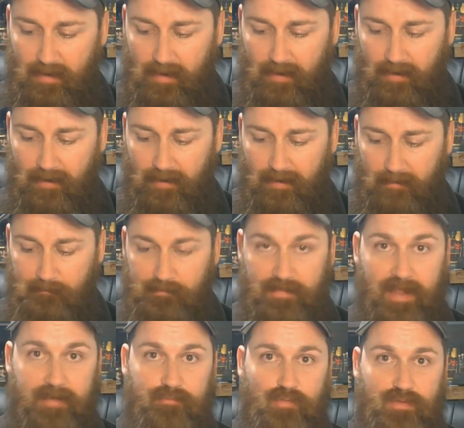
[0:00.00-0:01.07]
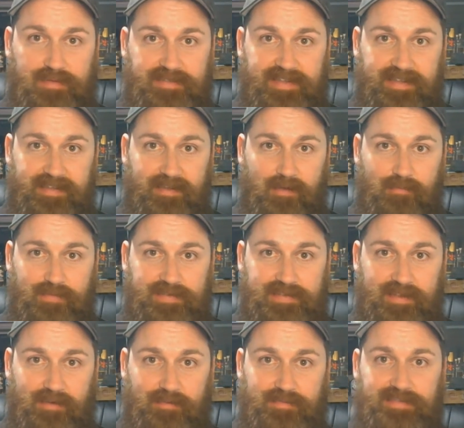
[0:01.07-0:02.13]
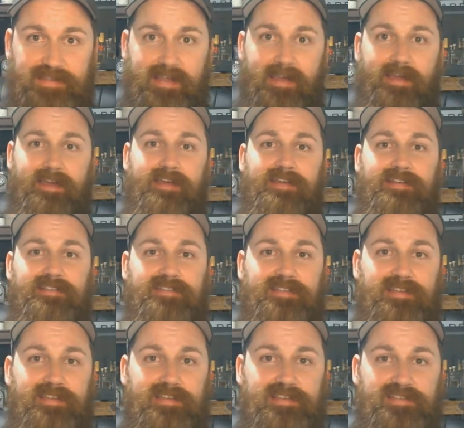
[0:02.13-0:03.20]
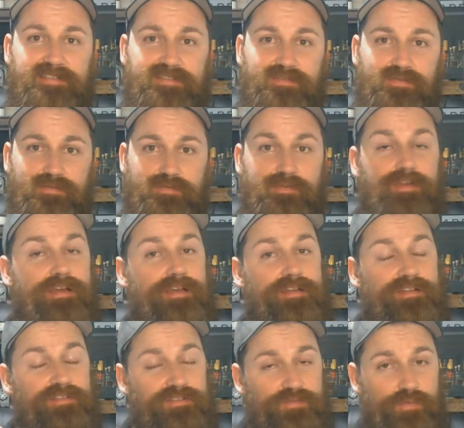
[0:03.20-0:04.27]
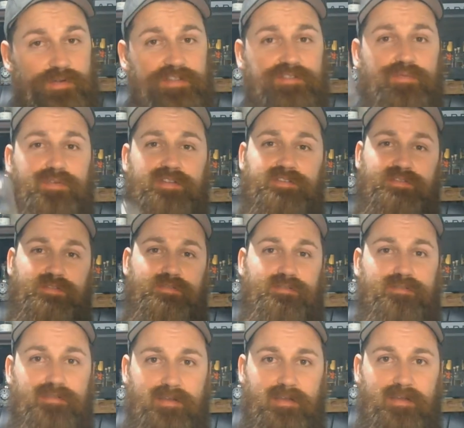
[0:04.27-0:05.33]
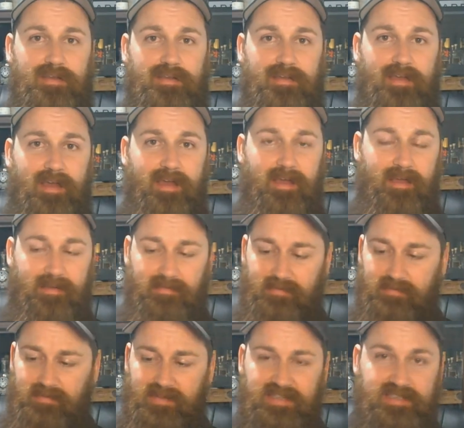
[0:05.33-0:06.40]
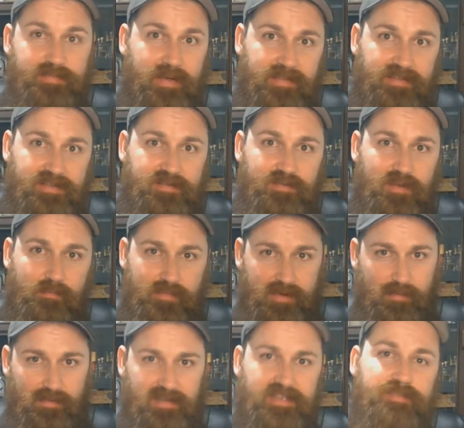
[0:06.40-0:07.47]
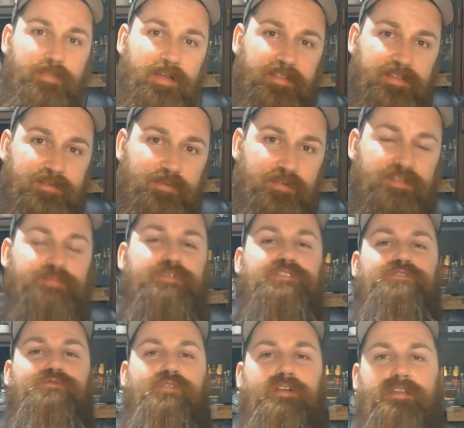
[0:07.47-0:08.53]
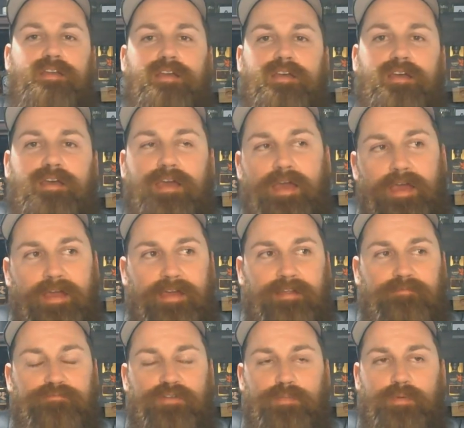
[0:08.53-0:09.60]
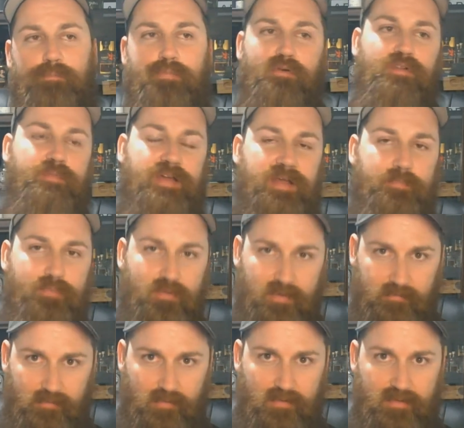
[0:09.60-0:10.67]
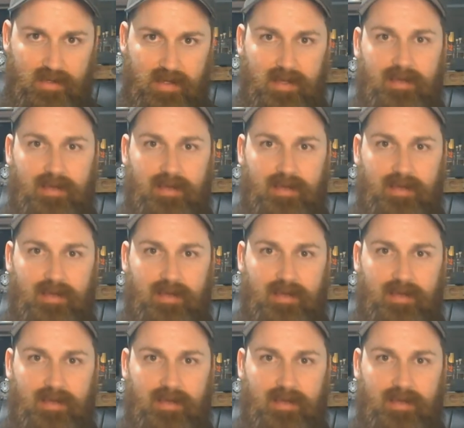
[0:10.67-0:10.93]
uh, everyone take care of yourselves. And here's to 2022. And let's make this one a big one. Let's make this one a special one. And from a maker point of view,